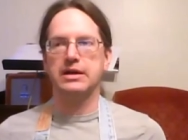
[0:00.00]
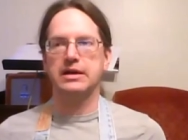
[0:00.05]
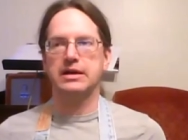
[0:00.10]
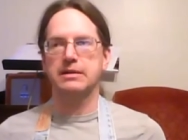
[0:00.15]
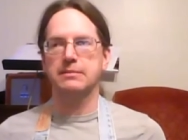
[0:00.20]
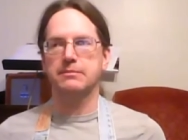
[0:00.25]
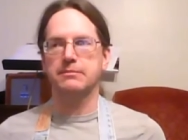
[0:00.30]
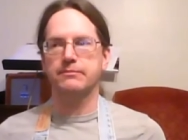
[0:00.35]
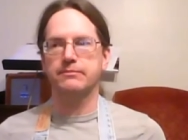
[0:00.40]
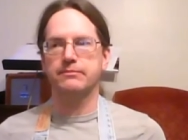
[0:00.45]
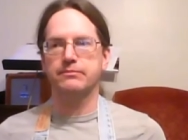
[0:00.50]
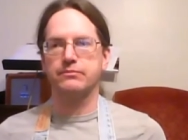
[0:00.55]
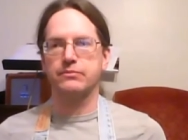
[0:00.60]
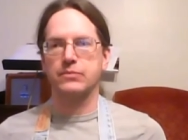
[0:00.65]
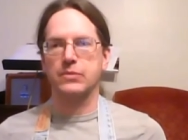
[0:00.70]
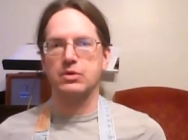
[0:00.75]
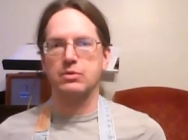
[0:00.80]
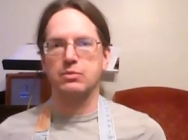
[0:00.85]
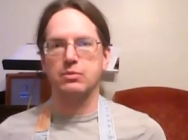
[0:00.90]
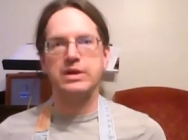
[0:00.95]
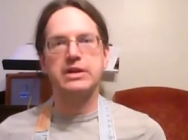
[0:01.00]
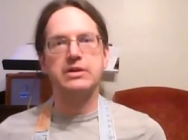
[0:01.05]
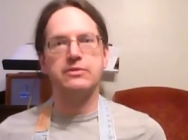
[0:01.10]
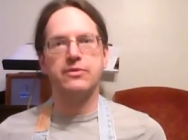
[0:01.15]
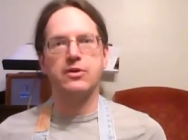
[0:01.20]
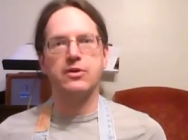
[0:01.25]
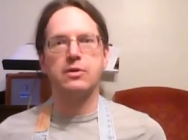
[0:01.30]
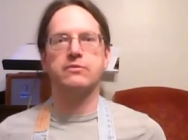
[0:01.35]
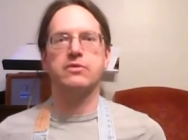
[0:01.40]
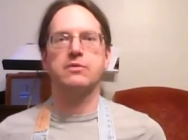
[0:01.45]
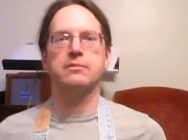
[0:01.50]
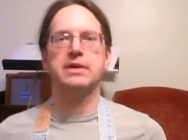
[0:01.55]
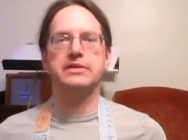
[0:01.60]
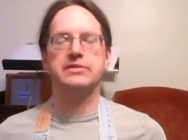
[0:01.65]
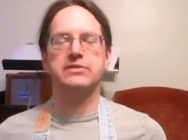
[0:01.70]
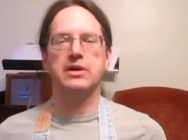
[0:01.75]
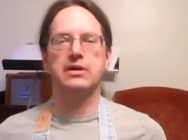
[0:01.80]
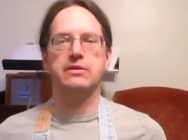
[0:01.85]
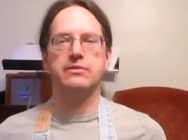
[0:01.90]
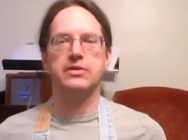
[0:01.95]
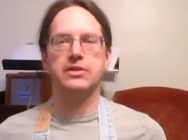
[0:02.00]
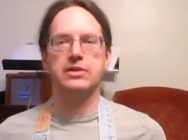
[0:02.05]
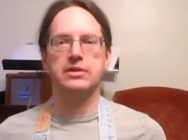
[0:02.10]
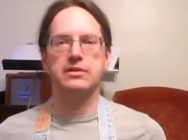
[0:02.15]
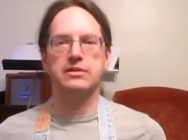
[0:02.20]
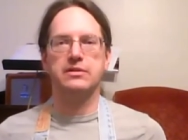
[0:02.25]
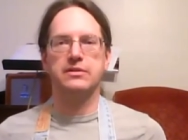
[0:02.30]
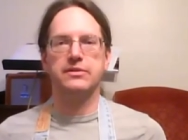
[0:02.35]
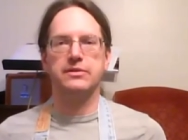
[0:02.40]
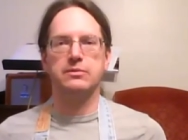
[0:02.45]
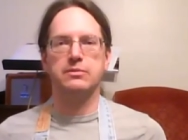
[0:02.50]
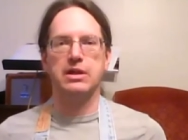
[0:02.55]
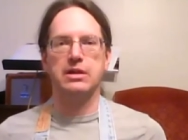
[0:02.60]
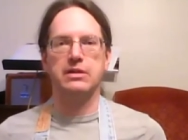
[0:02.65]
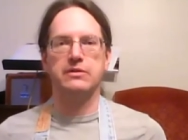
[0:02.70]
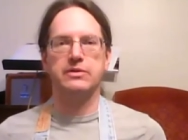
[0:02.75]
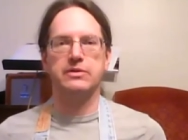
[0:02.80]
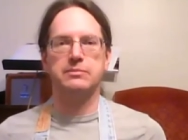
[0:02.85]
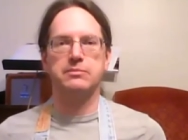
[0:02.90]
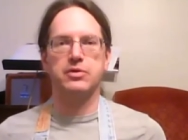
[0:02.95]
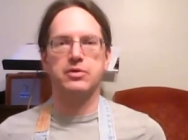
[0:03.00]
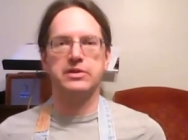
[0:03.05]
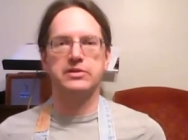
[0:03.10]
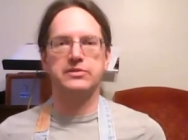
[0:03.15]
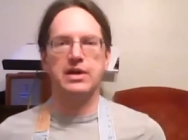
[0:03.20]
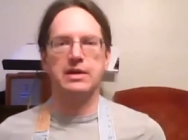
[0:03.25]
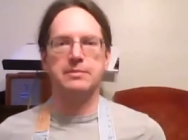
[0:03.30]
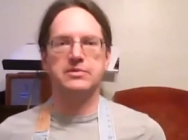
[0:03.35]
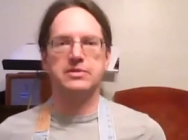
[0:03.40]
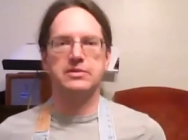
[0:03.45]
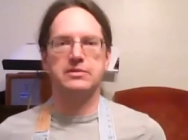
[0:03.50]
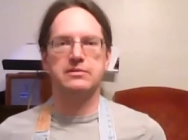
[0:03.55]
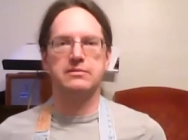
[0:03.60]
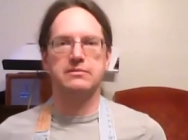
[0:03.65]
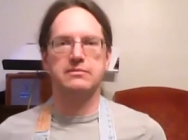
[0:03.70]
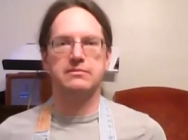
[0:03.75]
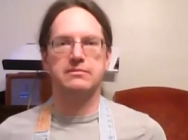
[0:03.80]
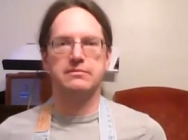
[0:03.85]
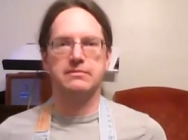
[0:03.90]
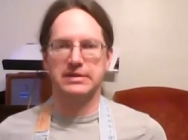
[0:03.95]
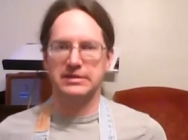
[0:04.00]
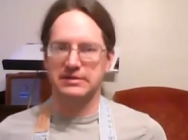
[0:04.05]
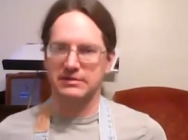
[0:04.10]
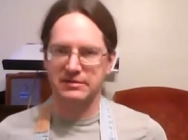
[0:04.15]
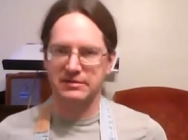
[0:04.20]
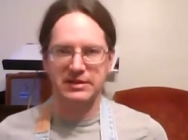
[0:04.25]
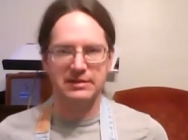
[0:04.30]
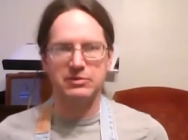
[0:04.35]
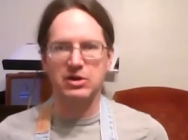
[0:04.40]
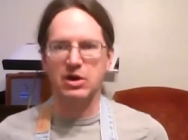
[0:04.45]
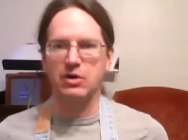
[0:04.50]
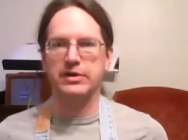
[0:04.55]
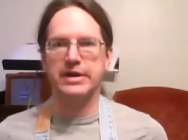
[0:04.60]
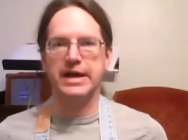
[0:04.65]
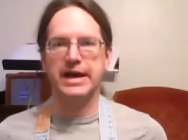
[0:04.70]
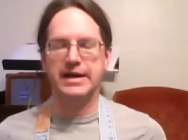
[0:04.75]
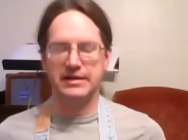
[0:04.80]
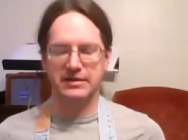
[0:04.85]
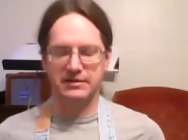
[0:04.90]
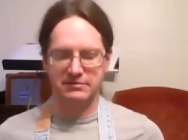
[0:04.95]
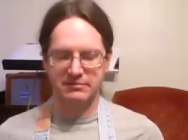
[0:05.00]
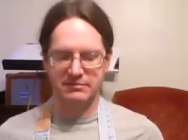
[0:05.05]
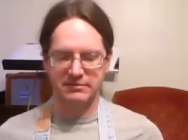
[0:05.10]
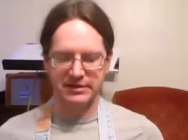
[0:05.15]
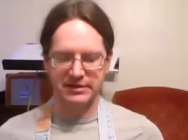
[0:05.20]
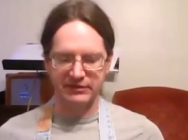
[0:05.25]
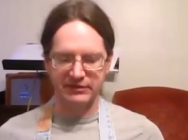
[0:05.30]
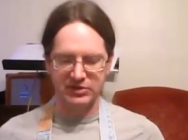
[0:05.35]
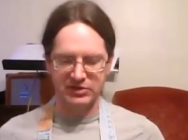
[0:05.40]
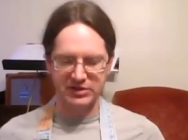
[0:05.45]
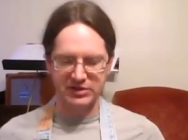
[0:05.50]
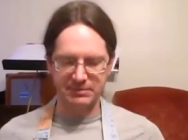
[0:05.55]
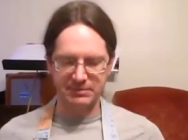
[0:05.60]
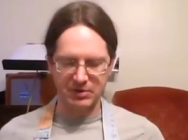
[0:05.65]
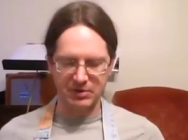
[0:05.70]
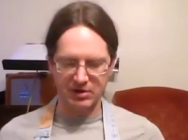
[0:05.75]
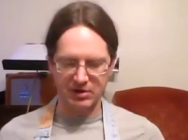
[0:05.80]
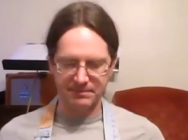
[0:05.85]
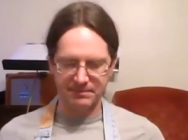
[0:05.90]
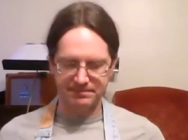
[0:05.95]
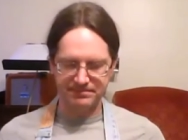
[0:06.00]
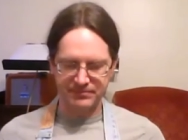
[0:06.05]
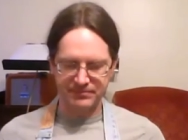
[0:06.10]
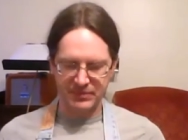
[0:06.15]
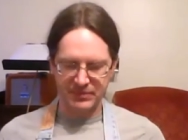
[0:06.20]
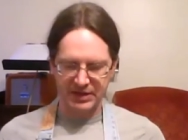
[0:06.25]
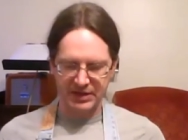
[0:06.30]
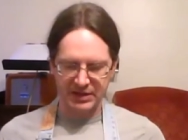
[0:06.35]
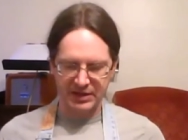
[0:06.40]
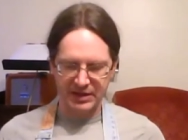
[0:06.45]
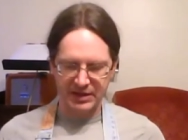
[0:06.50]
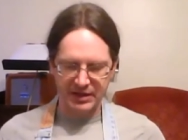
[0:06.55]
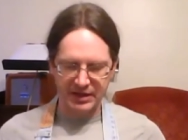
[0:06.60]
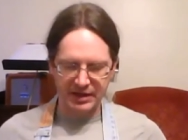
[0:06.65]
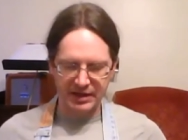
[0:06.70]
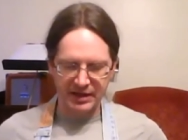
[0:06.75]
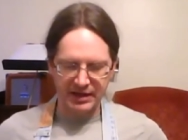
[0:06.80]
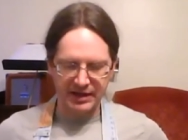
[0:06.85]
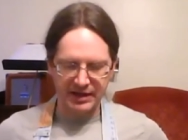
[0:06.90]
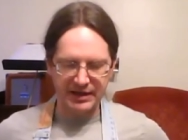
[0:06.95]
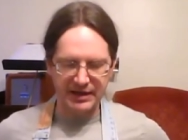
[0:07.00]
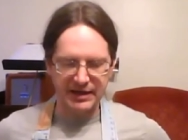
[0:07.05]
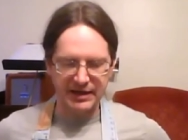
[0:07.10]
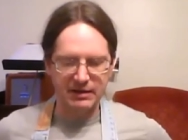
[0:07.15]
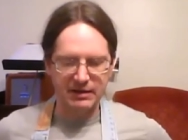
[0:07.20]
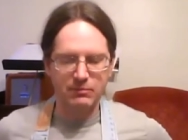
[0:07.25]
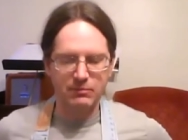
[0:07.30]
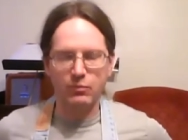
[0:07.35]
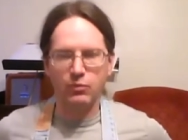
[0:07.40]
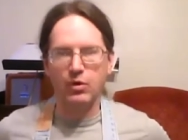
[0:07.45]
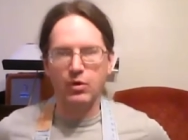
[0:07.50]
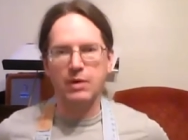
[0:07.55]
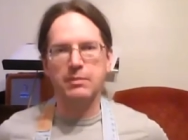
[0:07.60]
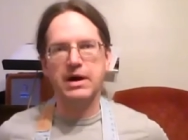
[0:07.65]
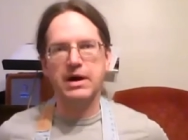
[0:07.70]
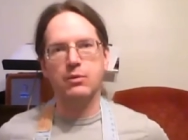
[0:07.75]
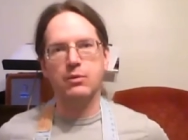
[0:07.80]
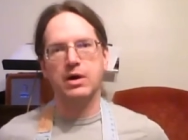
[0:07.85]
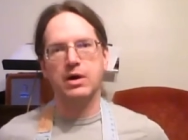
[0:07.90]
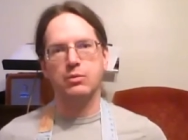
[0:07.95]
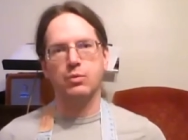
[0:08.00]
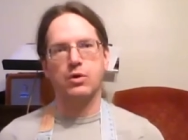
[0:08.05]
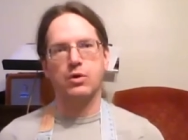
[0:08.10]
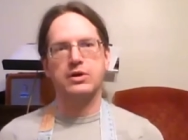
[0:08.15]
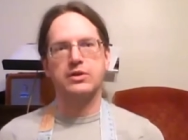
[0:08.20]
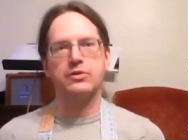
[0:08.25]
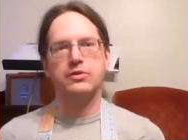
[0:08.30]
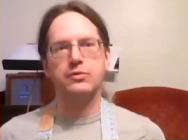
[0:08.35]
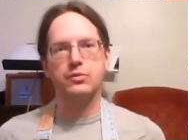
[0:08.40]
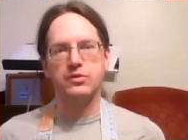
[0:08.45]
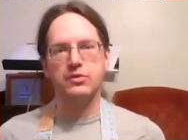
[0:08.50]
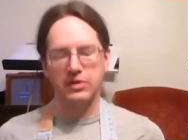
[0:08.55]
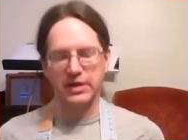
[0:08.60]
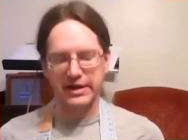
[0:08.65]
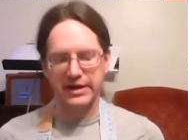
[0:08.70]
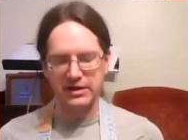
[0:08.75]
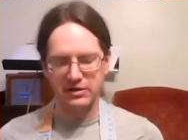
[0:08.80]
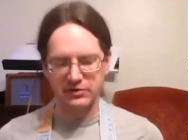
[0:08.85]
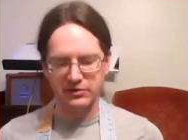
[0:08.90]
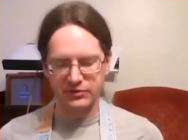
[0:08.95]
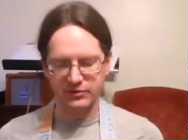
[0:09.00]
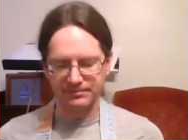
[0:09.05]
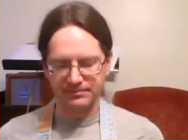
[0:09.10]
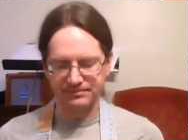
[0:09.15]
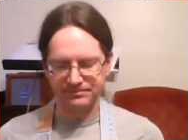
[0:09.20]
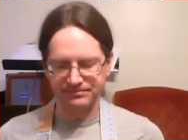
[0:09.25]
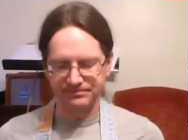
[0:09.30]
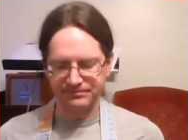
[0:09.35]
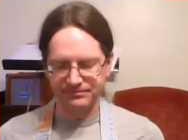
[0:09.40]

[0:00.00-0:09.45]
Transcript: um, reaffirm for myself the, the relevant precept and keep going at it even deeper um, one by one, working through the layers.